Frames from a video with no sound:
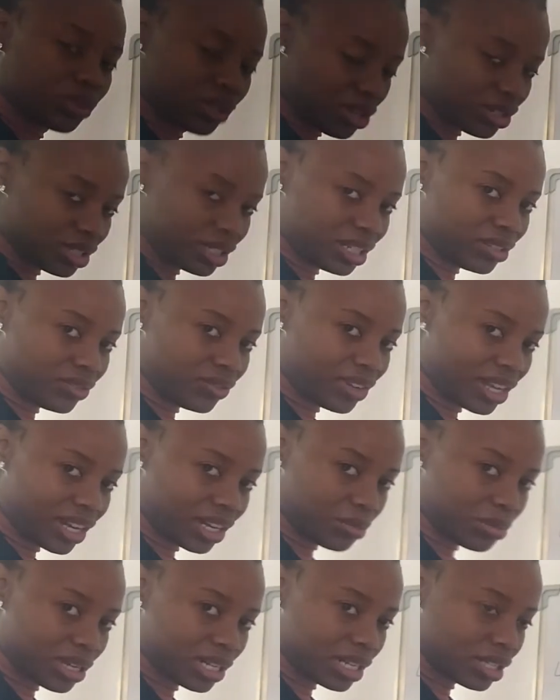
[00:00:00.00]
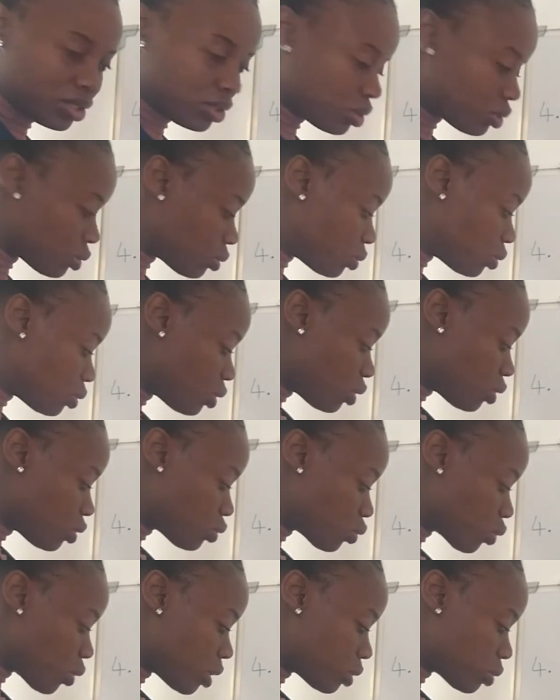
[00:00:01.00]
That will leave me a remainder is 2.
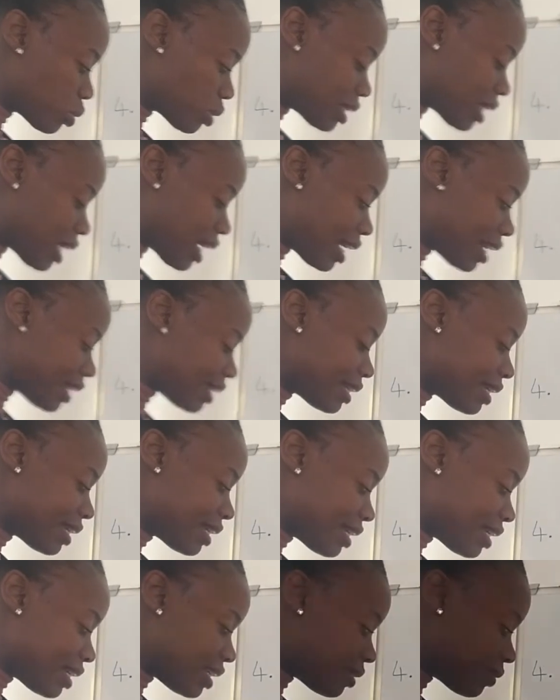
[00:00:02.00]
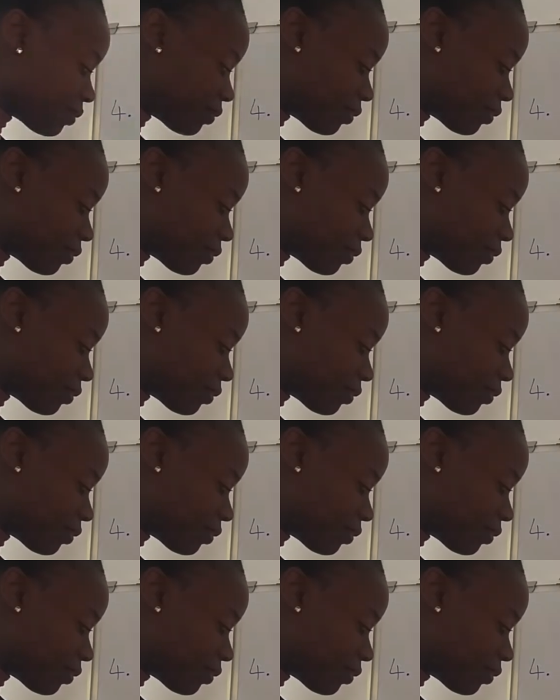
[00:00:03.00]
2 into 10 is